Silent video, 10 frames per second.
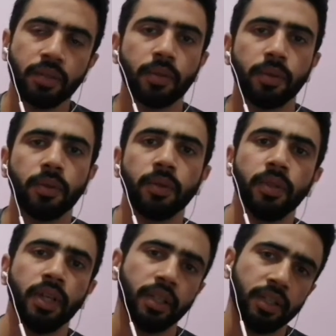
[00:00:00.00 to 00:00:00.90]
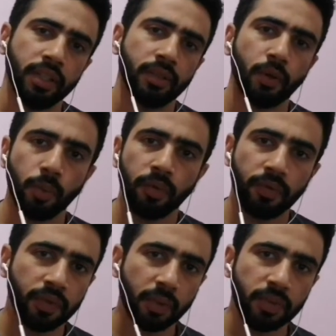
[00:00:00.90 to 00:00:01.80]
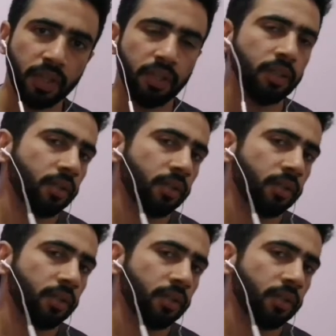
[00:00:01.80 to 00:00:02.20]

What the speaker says: to on the top of something,